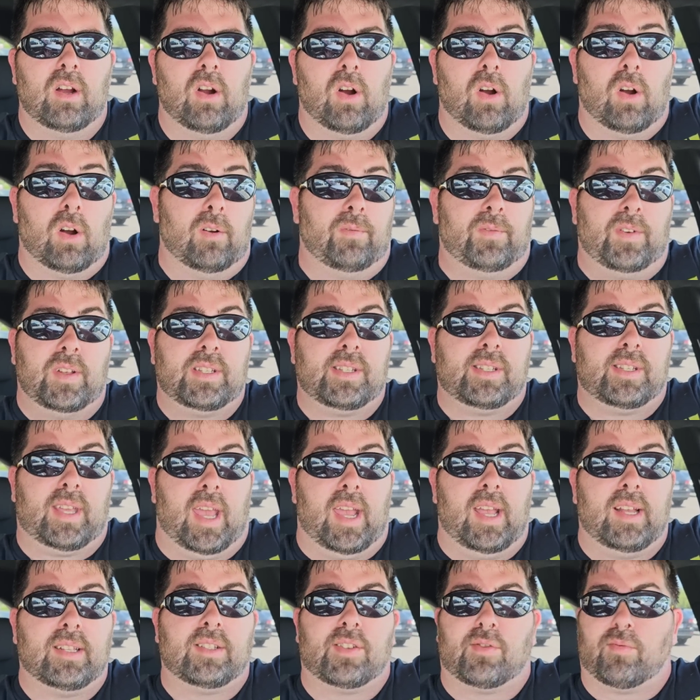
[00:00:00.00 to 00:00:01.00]
or if it
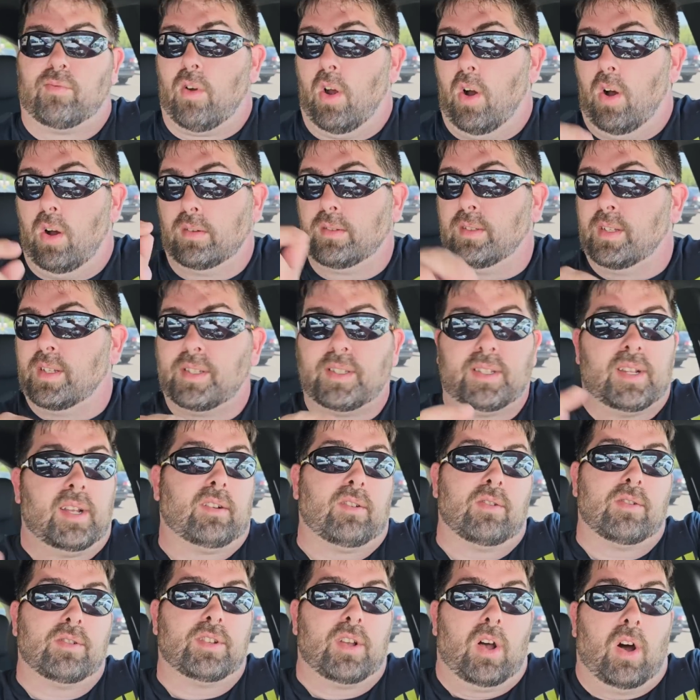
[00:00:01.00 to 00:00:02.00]
scans wrong, the
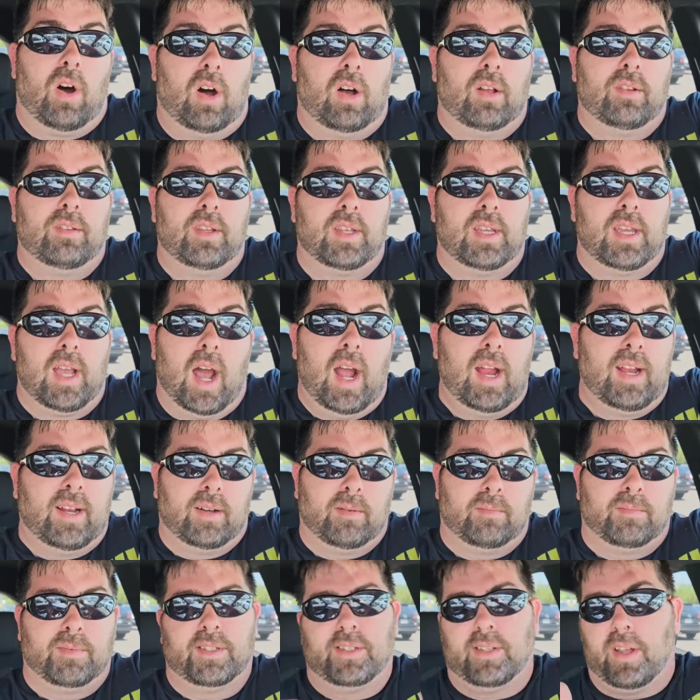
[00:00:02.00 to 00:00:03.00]
sticker's on the item.